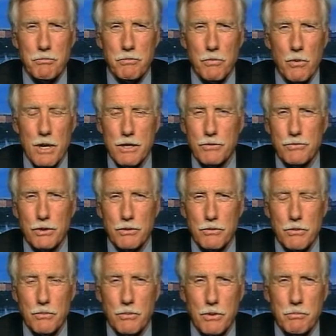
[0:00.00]
wonderful
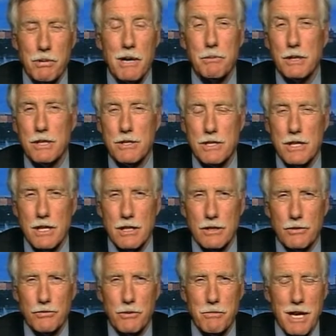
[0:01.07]
Republican
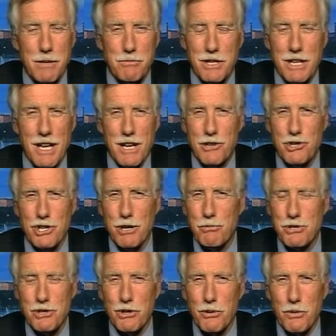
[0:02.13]
senator for Maine, but she
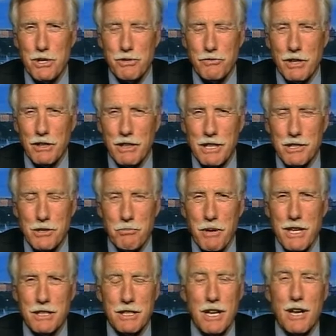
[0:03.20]
was always very
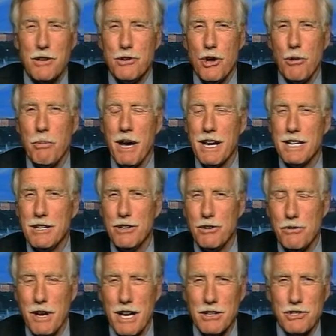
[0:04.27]
independent. Nobody
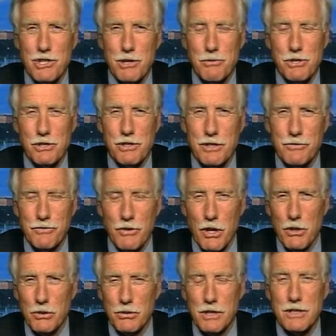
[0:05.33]
knew how she was going to
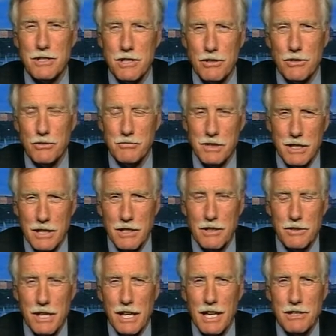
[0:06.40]
vote until
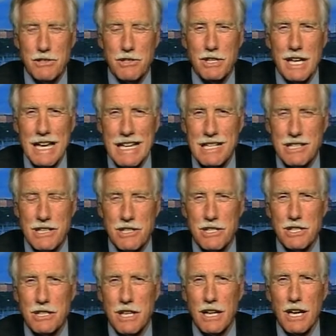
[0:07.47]
they got to the S's
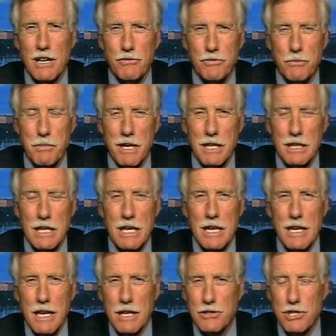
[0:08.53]
in the alphabet,
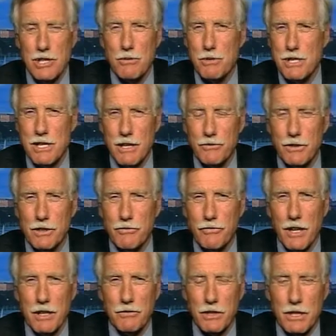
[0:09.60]
and she was never a
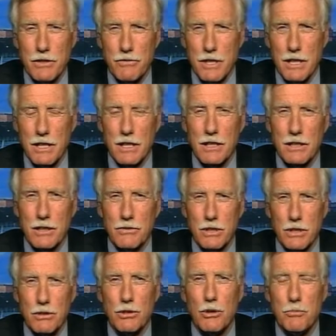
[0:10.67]
favorite of the
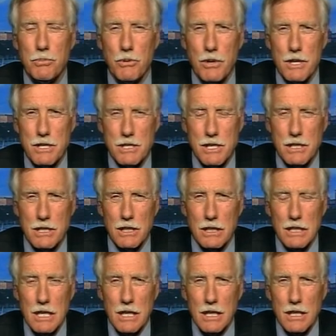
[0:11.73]
good old boys in the
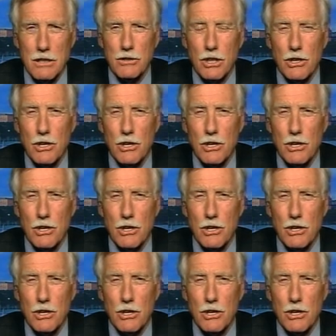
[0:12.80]
caucus.